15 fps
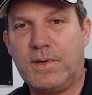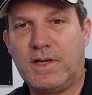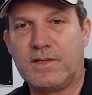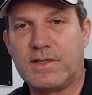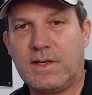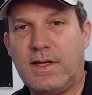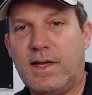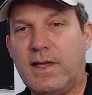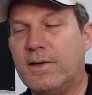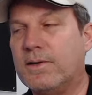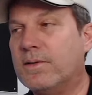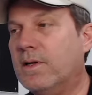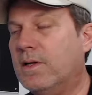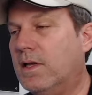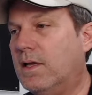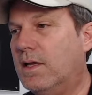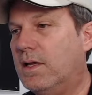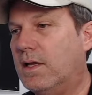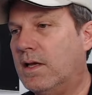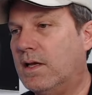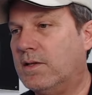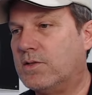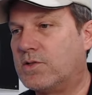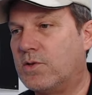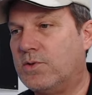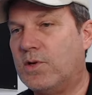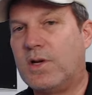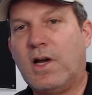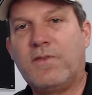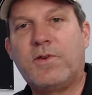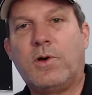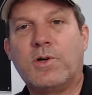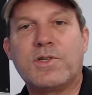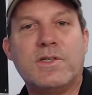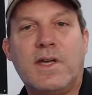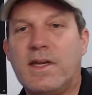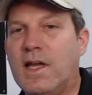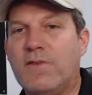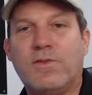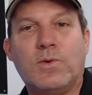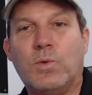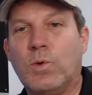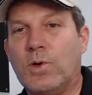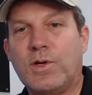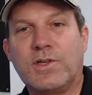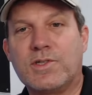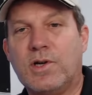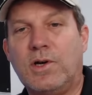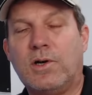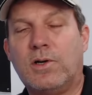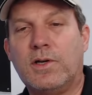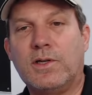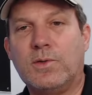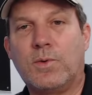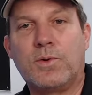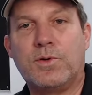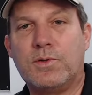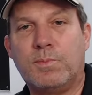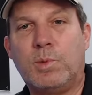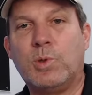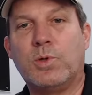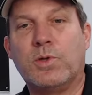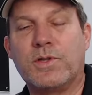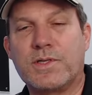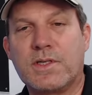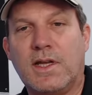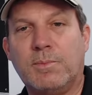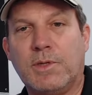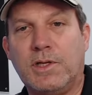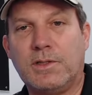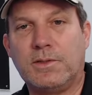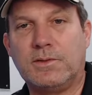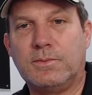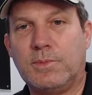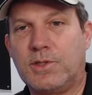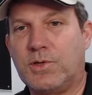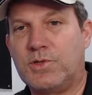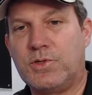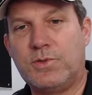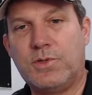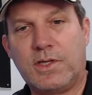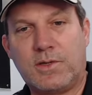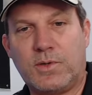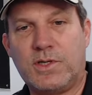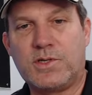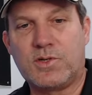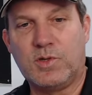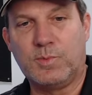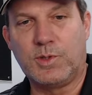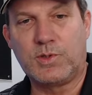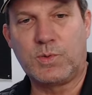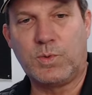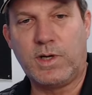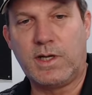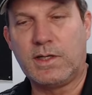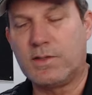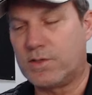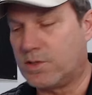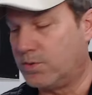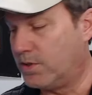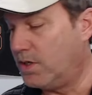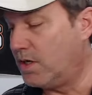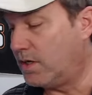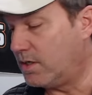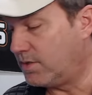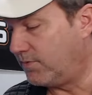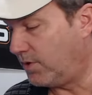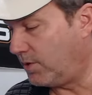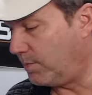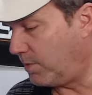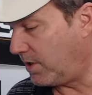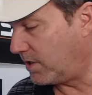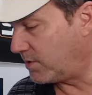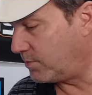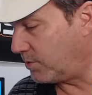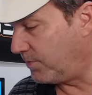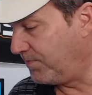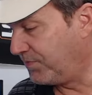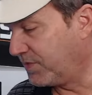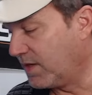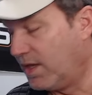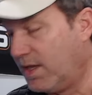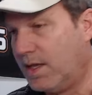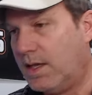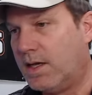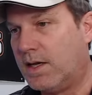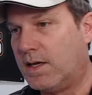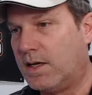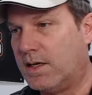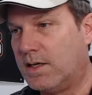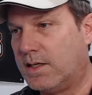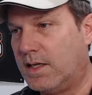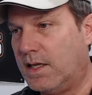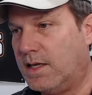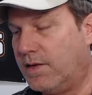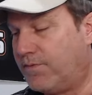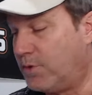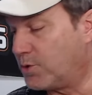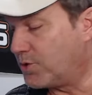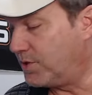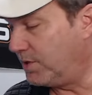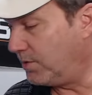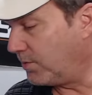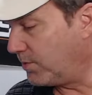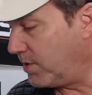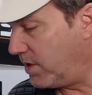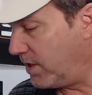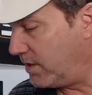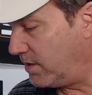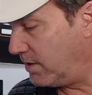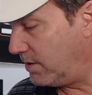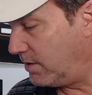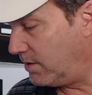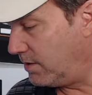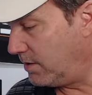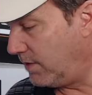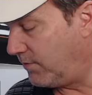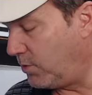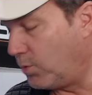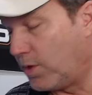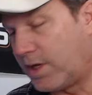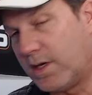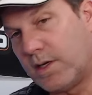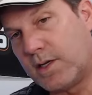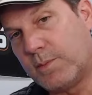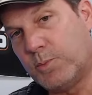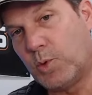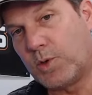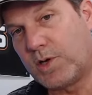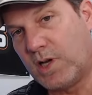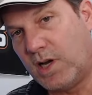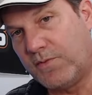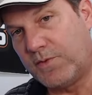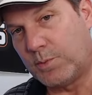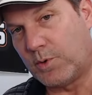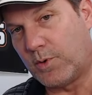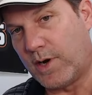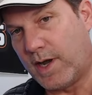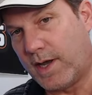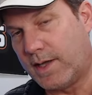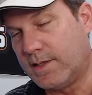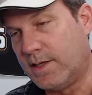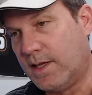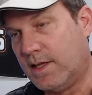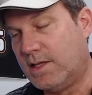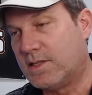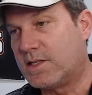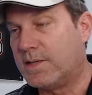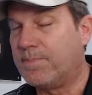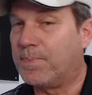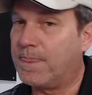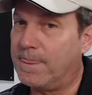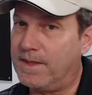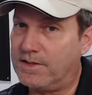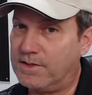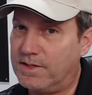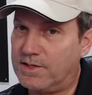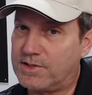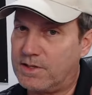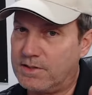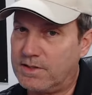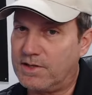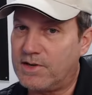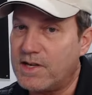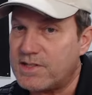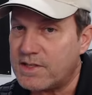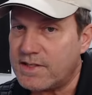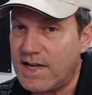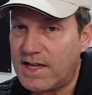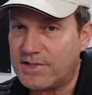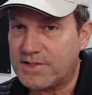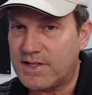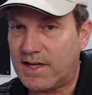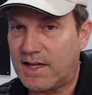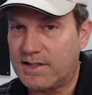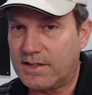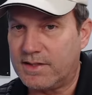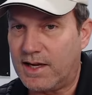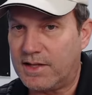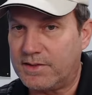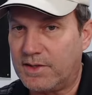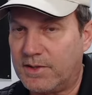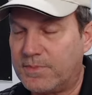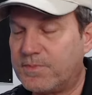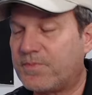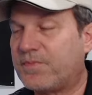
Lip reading: pounds lighter, and so your golf cart's not having to work as hard in order to pull the same load because you decreased so much weight. So yeah, it's very possible. And if you're still running. If you want to get a more comfortable ride, see, there is a downside to that, though.